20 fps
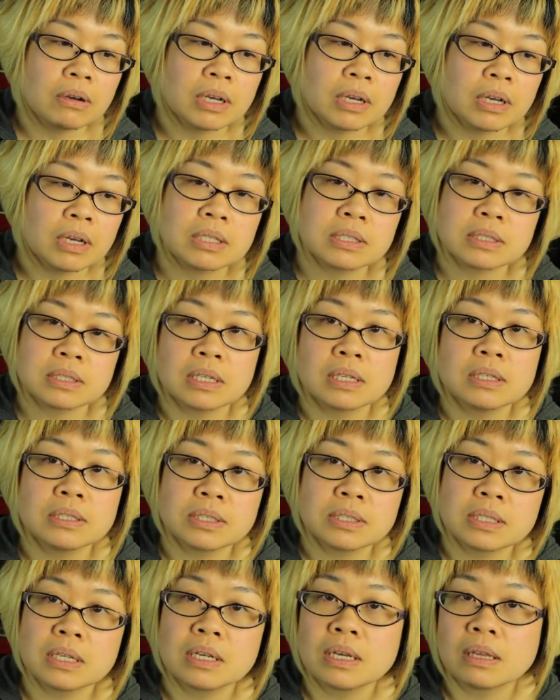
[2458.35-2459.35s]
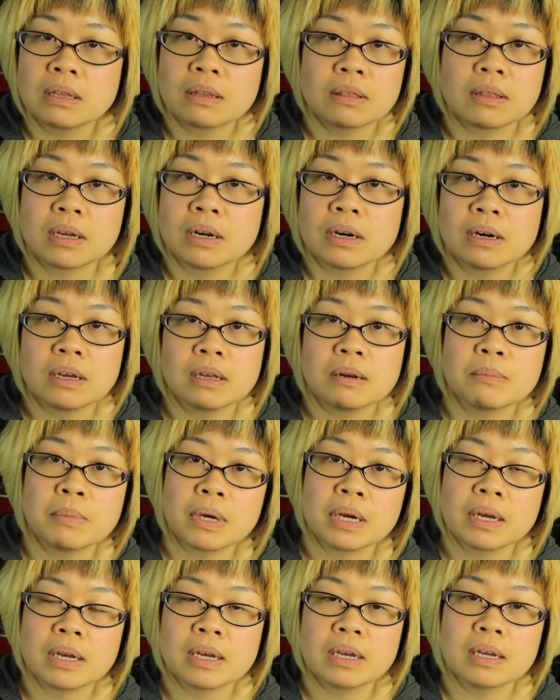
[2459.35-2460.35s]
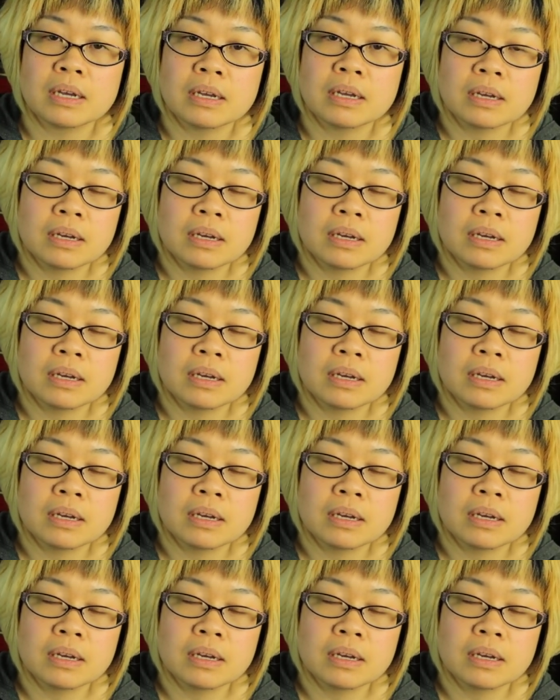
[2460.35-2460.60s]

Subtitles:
it's still sitting there in my